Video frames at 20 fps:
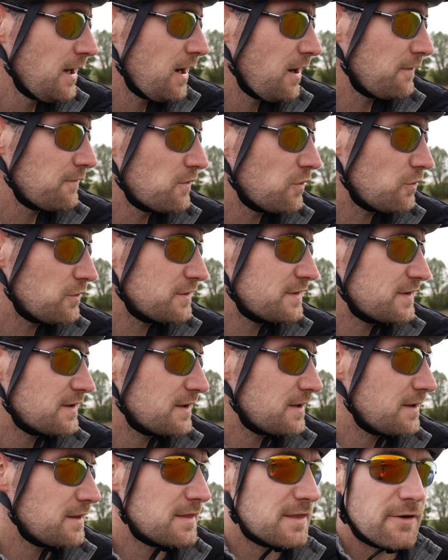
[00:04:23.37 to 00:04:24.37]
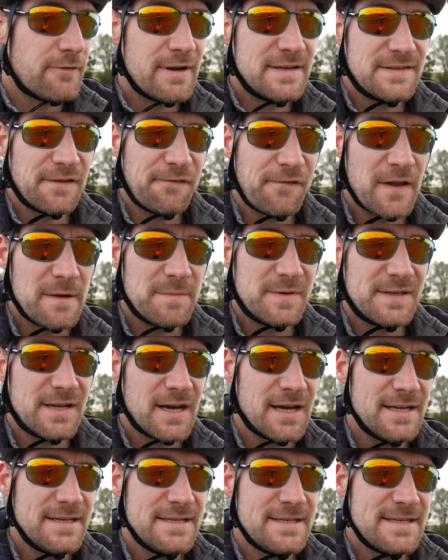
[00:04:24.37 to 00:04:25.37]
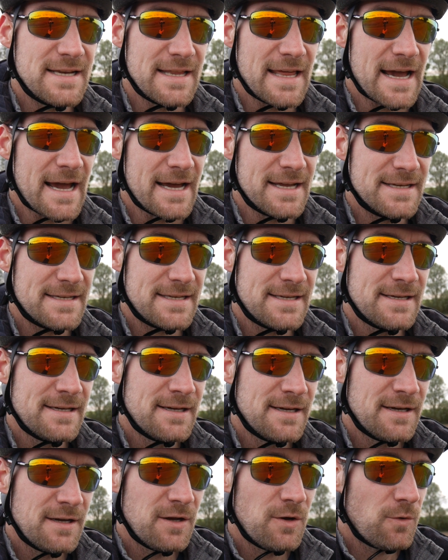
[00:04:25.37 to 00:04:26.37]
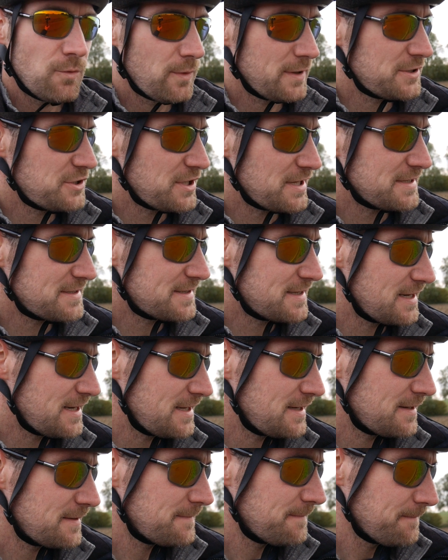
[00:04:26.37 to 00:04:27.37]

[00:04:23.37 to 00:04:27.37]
Of course, there is a flip side to that, which is that